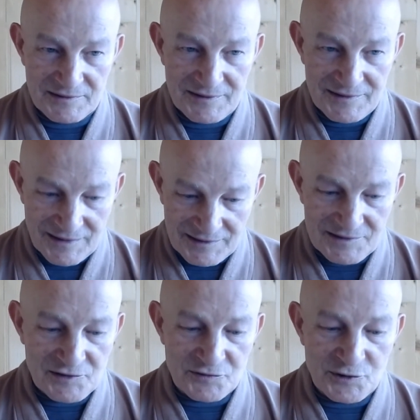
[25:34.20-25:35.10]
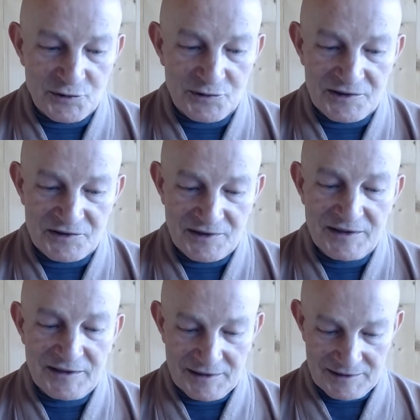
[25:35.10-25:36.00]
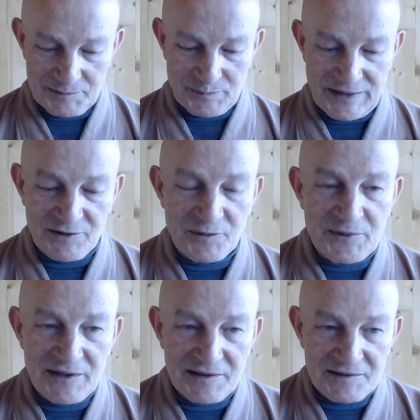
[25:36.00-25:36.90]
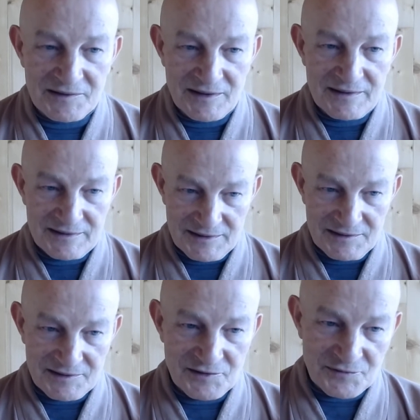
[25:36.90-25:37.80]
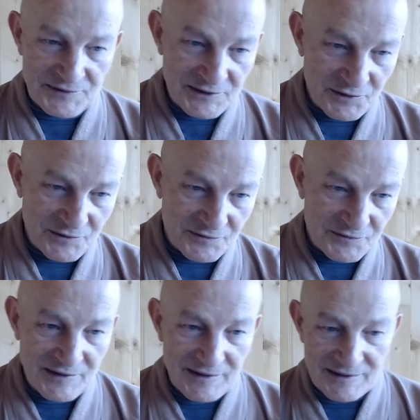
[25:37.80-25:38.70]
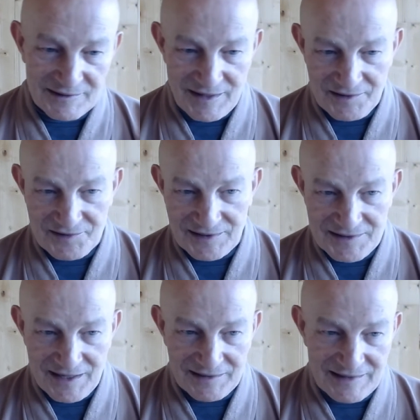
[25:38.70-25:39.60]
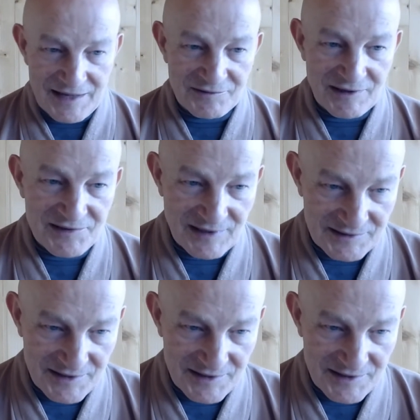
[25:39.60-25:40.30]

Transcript: And this view is predominant in the sphere of nasanya nevasanya.